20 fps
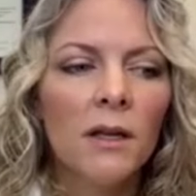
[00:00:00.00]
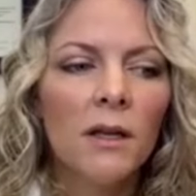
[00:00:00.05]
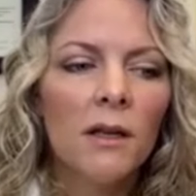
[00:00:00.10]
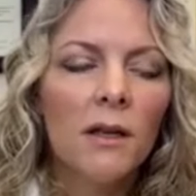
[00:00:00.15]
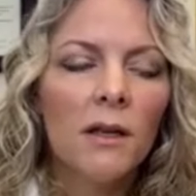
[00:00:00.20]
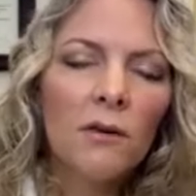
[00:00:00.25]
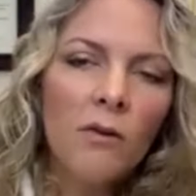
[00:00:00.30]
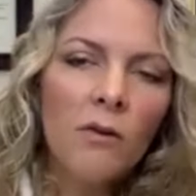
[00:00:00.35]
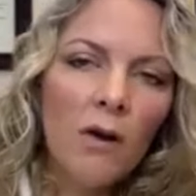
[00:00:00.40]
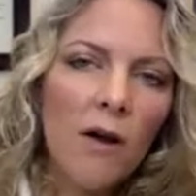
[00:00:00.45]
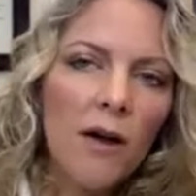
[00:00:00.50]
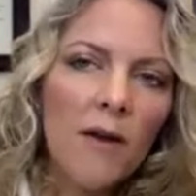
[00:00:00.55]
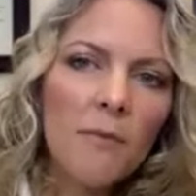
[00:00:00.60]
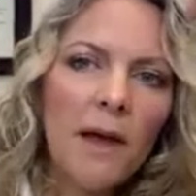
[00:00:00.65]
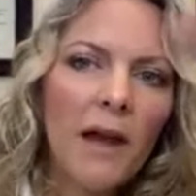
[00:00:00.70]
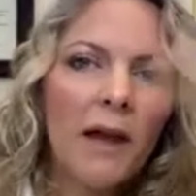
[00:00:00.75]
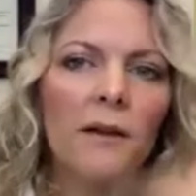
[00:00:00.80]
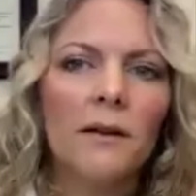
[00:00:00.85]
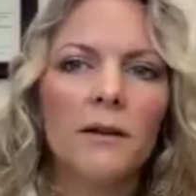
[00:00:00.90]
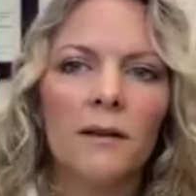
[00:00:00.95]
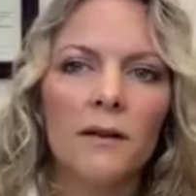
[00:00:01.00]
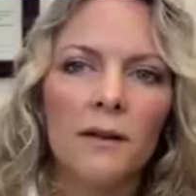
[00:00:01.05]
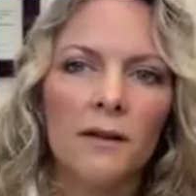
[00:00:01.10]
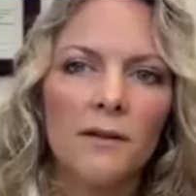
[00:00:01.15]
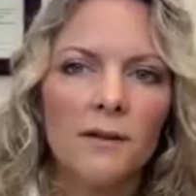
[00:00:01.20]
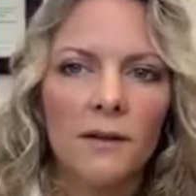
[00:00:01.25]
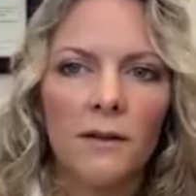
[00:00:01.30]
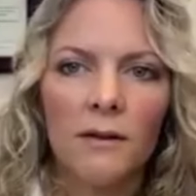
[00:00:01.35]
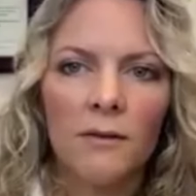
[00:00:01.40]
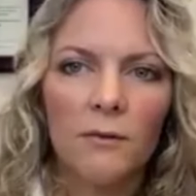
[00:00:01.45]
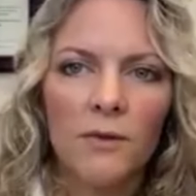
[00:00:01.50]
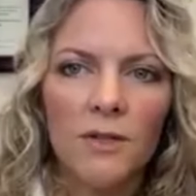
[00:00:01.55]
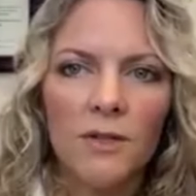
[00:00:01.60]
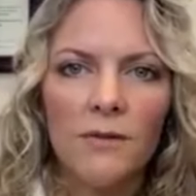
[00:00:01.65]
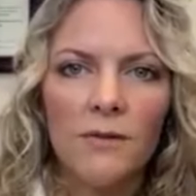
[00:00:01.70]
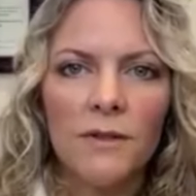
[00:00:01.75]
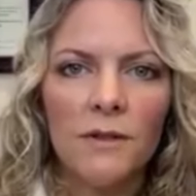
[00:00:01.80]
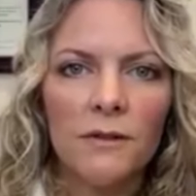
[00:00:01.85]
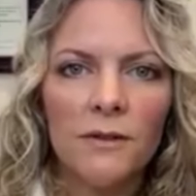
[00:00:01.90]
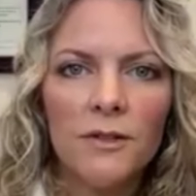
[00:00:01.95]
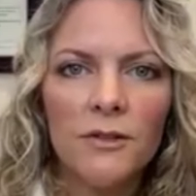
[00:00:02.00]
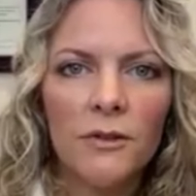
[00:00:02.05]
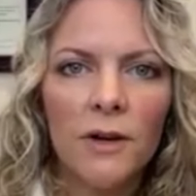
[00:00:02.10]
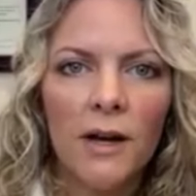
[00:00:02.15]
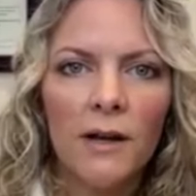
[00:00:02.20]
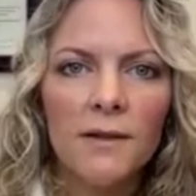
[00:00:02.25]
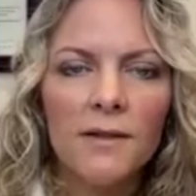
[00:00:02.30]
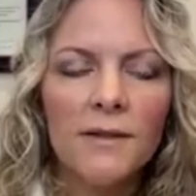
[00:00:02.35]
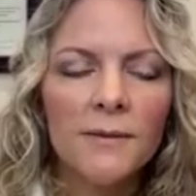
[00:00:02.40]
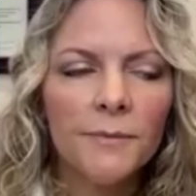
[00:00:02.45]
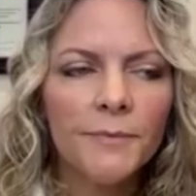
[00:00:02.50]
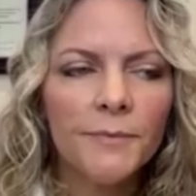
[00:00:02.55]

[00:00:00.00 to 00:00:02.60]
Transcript: automatically that's going to reduce our stress.